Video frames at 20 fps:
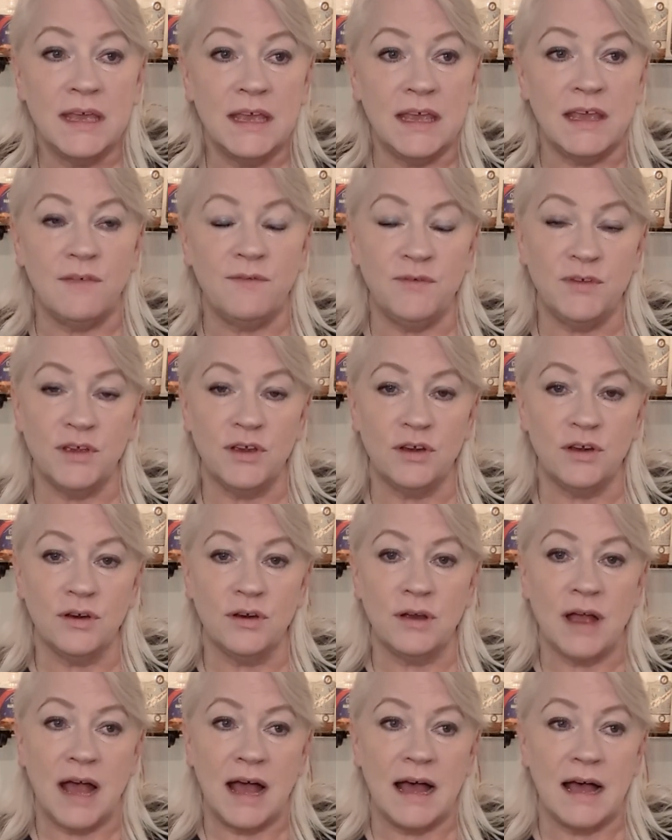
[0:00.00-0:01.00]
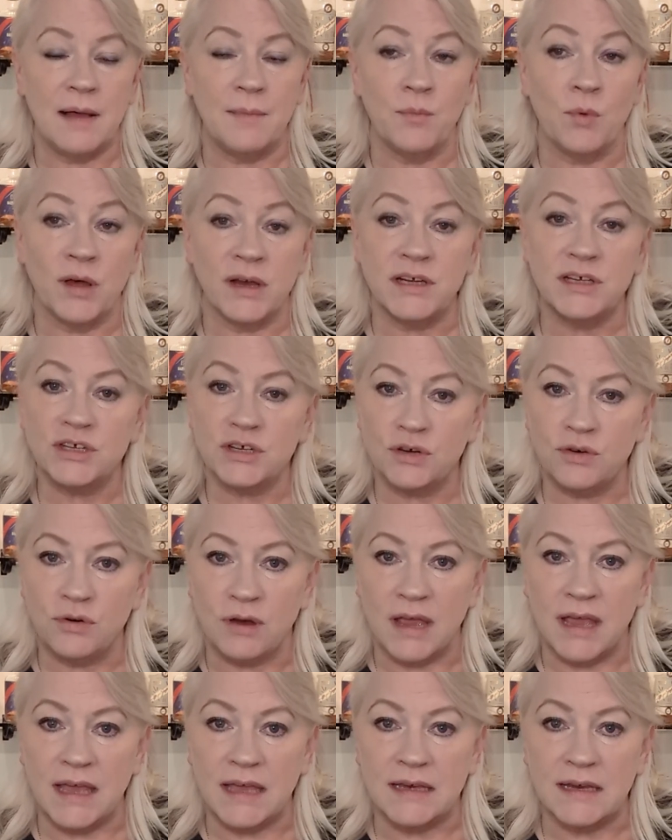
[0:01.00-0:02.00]
If you're wanting to
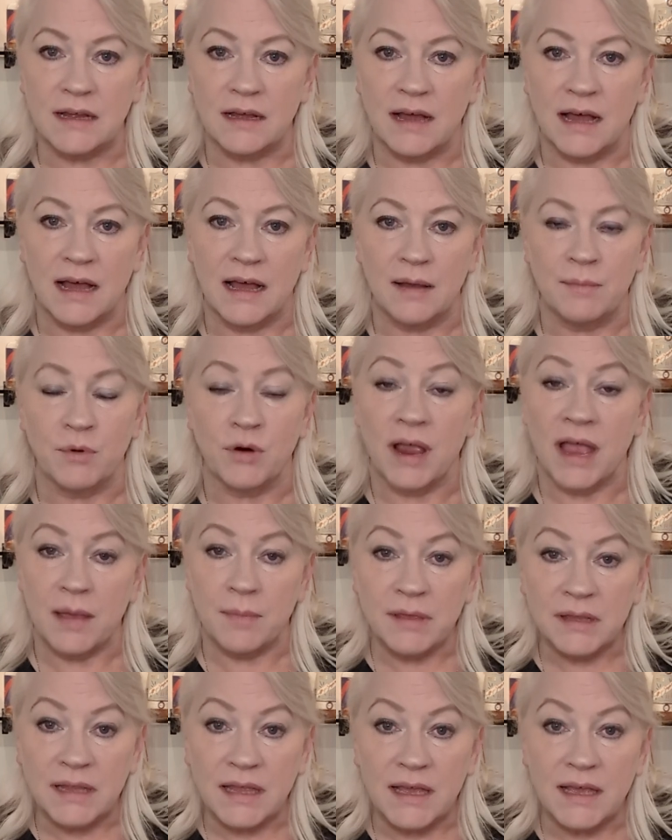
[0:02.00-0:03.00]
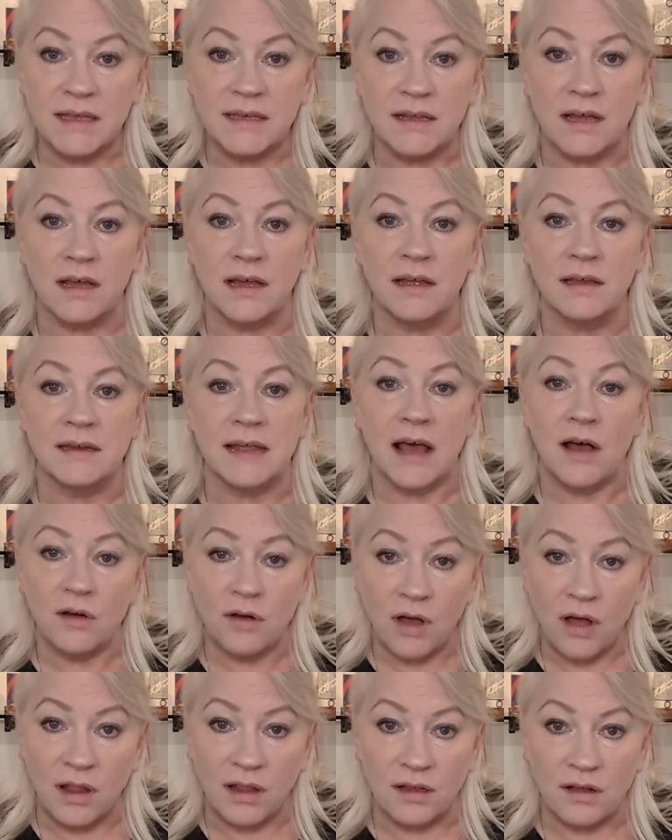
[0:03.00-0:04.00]
create or emulate an
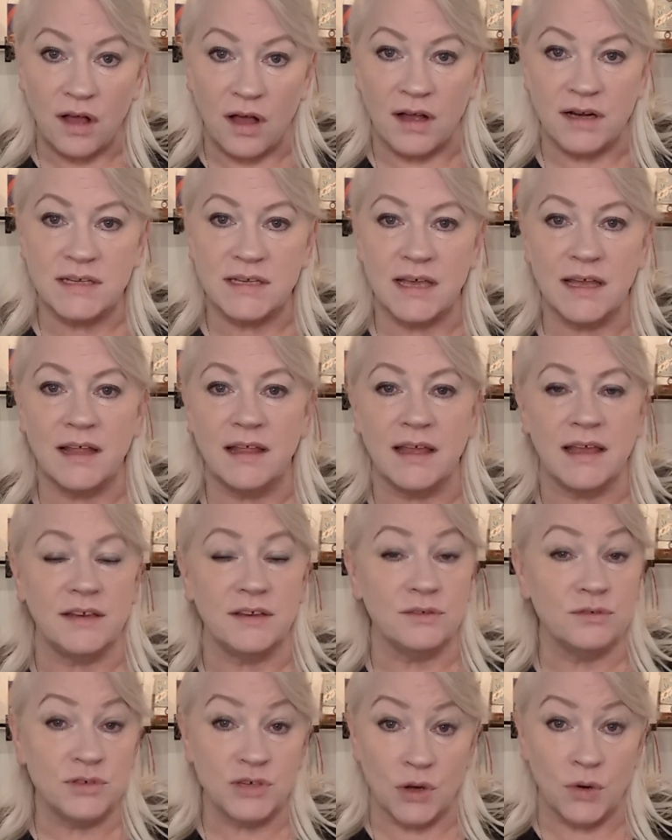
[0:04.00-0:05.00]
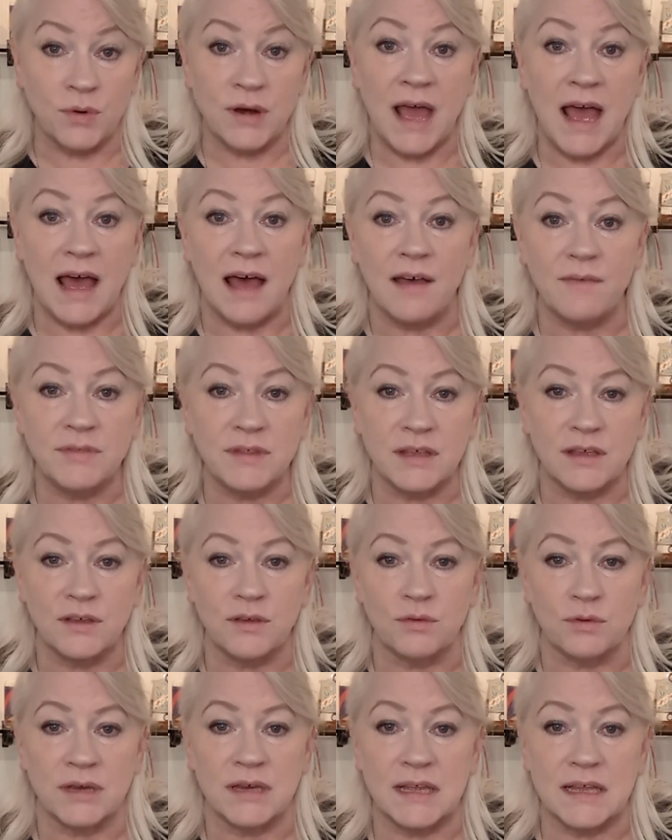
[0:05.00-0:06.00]
alcoholic cocktail and you don't have the
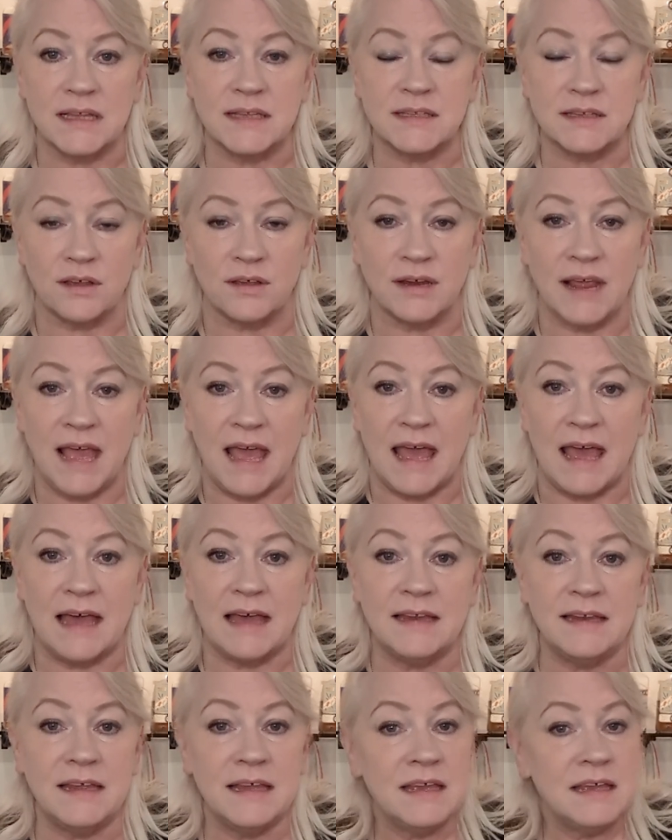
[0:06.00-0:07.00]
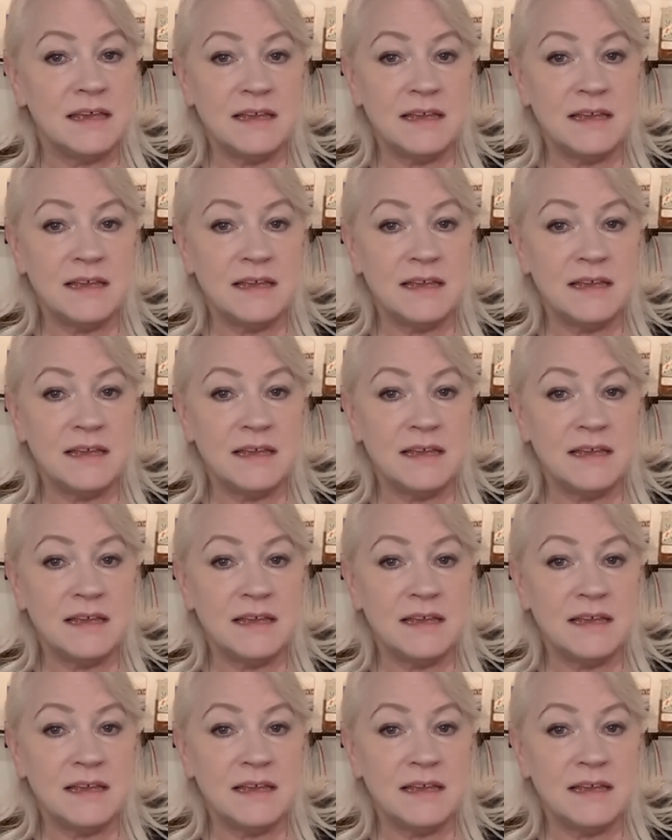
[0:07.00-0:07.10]
ingredients on hand,